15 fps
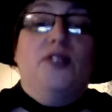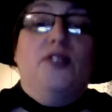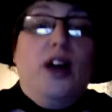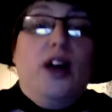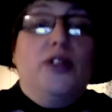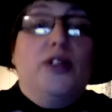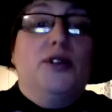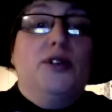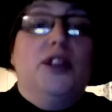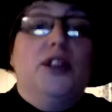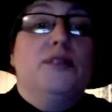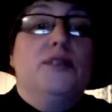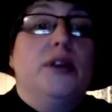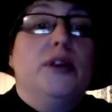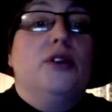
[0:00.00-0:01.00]
father
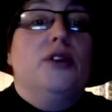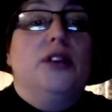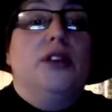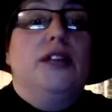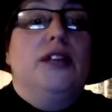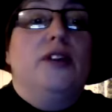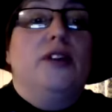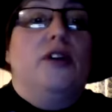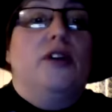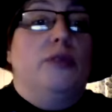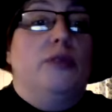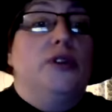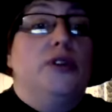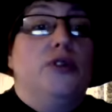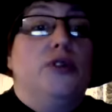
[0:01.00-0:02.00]
does make a good living off
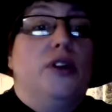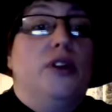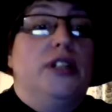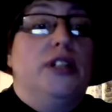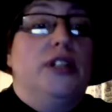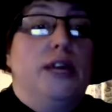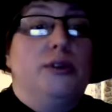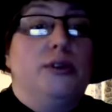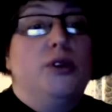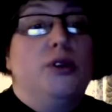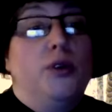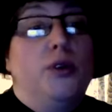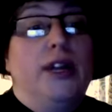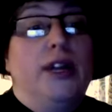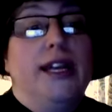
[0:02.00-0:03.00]
and puts food on the table.
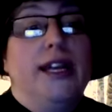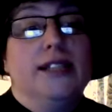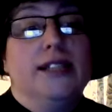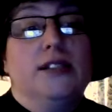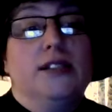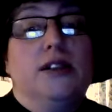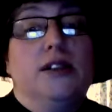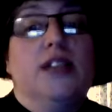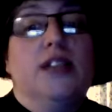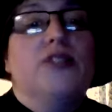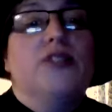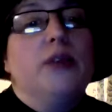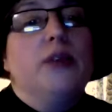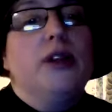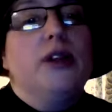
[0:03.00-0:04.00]
So his his
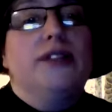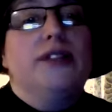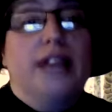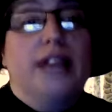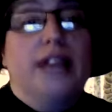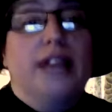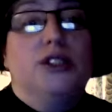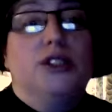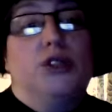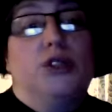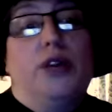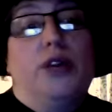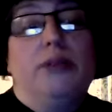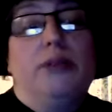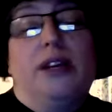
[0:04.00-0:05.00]
family life's actually
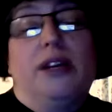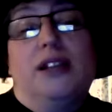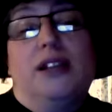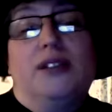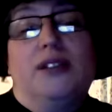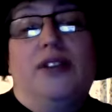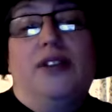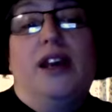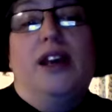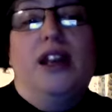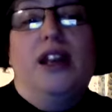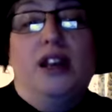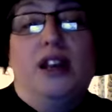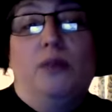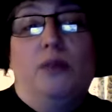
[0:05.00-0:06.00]
strained because of
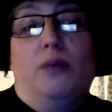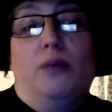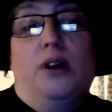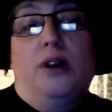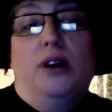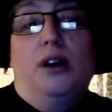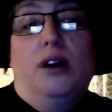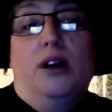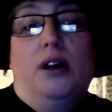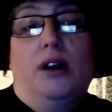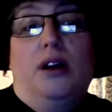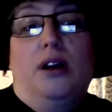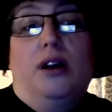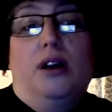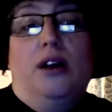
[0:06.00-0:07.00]
him.
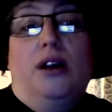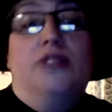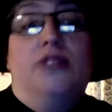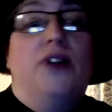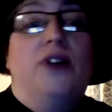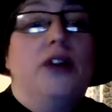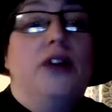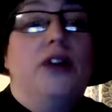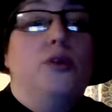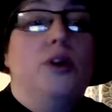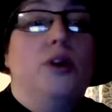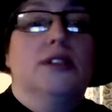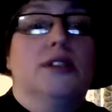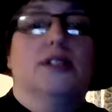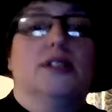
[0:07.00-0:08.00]
His father
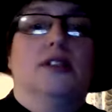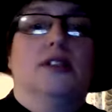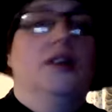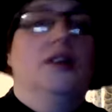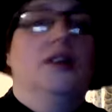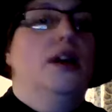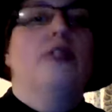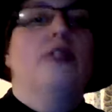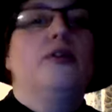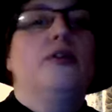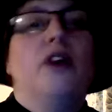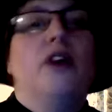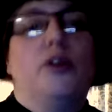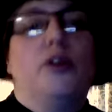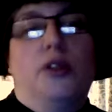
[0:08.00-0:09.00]
wants every
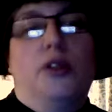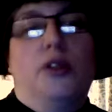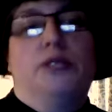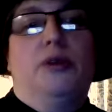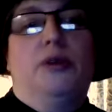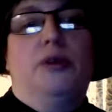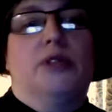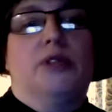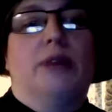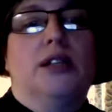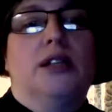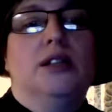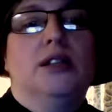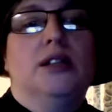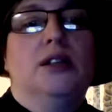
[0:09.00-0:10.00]
father wants to be
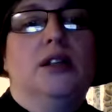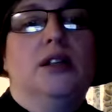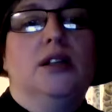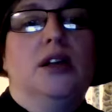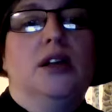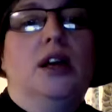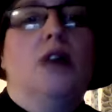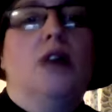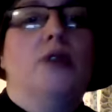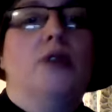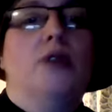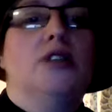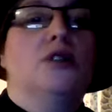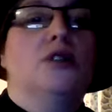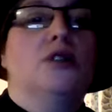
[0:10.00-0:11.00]
respected. And when
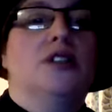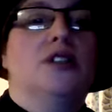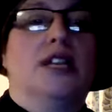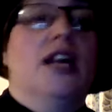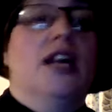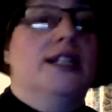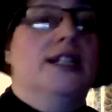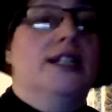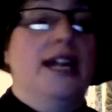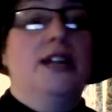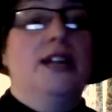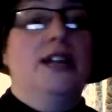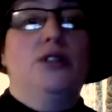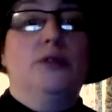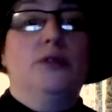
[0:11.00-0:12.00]
his own son's like,
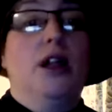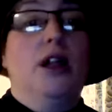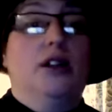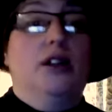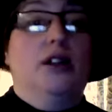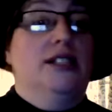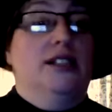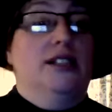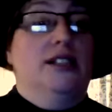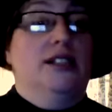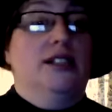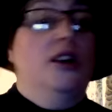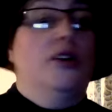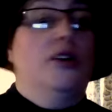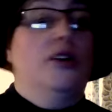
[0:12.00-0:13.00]
Dad, you smell, because he's
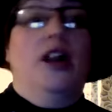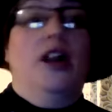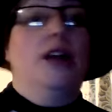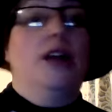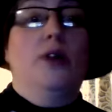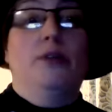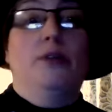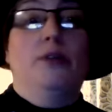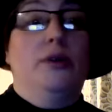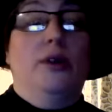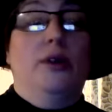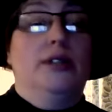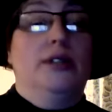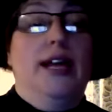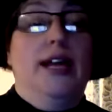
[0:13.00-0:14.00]
younger, and I don't want to be
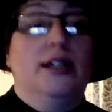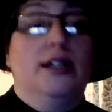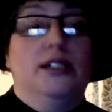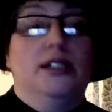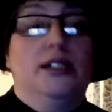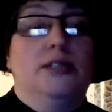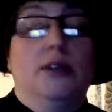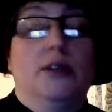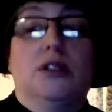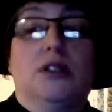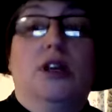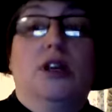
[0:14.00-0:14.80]
around dad because he smells,